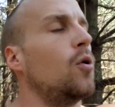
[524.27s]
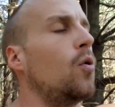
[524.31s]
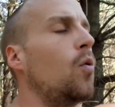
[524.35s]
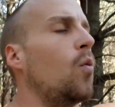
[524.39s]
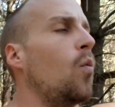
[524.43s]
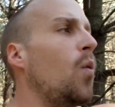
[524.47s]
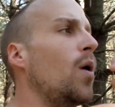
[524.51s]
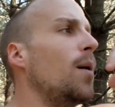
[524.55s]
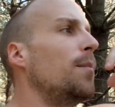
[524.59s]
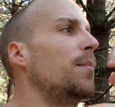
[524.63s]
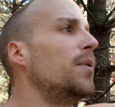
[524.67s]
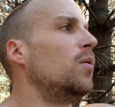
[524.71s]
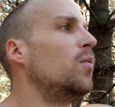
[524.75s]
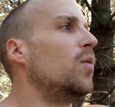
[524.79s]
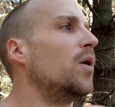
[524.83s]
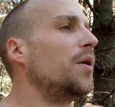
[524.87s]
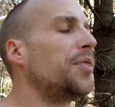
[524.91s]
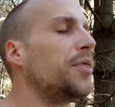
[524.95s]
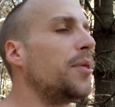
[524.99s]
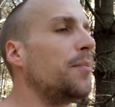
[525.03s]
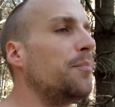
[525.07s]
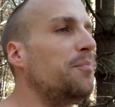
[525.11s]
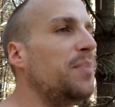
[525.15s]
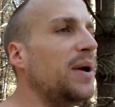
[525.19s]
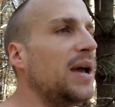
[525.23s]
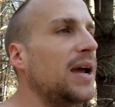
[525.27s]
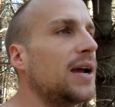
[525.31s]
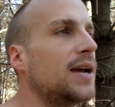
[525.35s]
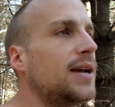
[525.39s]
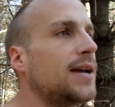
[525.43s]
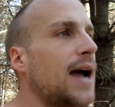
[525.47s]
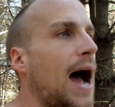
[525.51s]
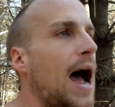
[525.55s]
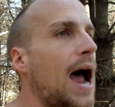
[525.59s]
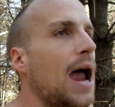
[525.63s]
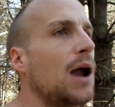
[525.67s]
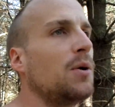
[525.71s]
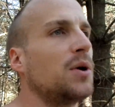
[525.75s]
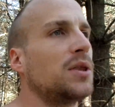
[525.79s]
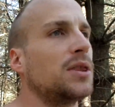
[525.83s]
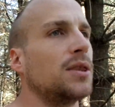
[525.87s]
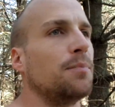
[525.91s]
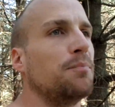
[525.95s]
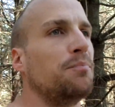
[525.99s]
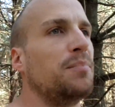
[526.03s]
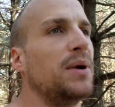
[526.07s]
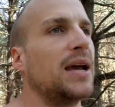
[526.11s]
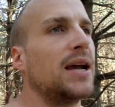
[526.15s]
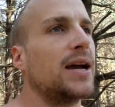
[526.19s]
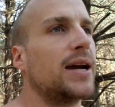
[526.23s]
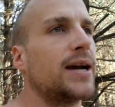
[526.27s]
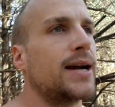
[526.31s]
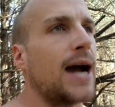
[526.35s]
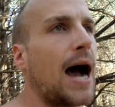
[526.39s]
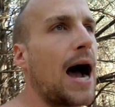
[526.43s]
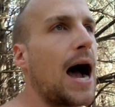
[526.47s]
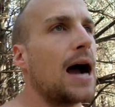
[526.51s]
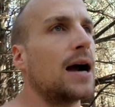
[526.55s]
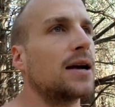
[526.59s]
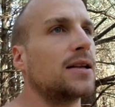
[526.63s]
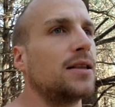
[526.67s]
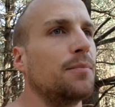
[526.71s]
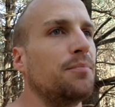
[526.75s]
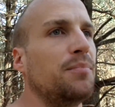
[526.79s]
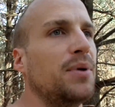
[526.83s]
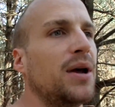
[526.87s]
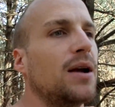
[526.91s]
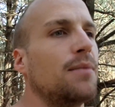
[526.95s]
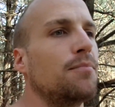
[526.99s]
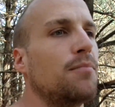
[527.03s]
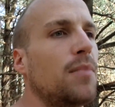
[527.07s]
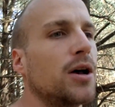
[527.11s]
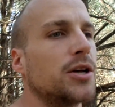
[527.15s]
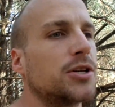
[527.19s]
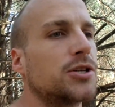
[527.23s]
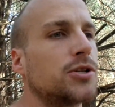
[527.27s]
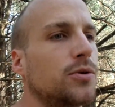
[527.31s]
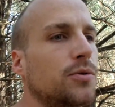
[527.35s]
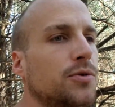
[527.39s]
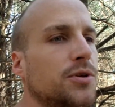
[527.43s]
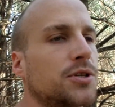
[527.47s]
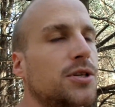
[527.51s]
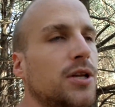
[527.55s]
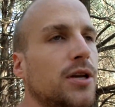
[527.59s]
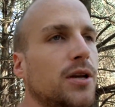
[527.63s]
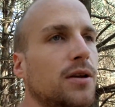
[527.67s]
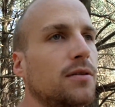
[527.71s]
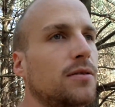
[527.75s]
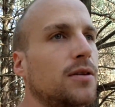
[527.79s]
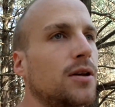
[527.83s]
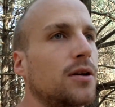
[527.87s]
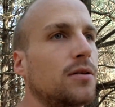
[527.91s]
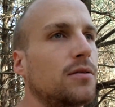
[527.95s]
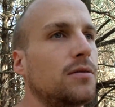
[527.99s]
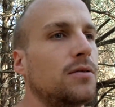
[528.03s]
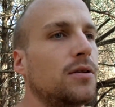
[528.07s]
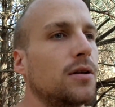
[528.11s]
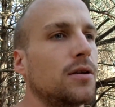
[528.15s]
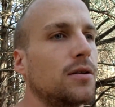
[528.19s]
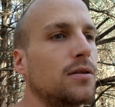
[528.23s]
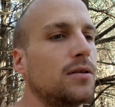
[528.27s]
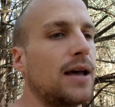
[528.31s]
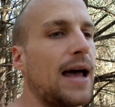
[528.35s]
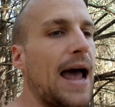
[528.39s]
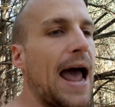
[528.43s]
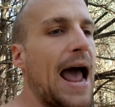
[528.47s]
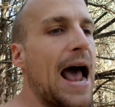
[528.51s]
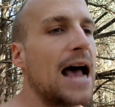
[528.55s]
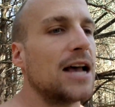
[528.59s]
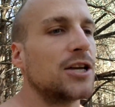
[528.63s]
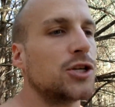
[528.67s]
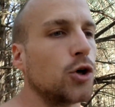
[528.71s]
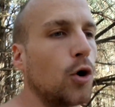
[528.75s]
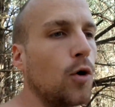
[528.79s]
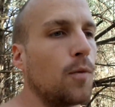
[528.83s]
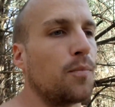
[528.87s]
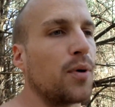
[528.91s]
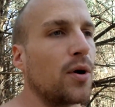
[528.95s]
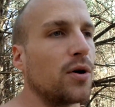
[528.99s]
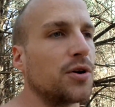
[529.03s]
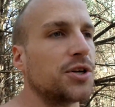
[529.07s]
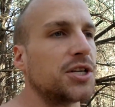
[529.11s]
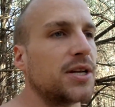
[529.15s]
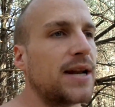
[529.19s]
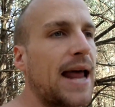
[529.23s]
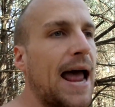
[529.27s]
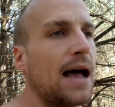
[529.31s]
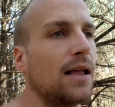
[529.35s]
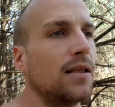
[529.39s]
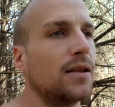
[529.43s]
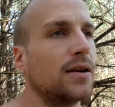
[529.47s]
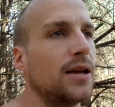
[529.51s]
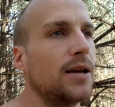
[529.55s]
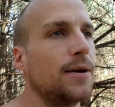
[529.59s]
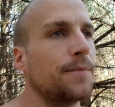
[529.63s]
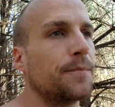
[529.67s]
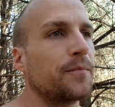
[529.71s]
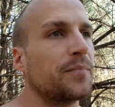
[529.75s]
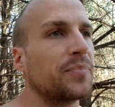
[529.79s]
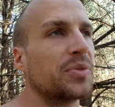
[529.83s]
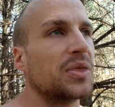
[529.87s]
Women want the big guy with the big cock, the big muscles, the asshole personality,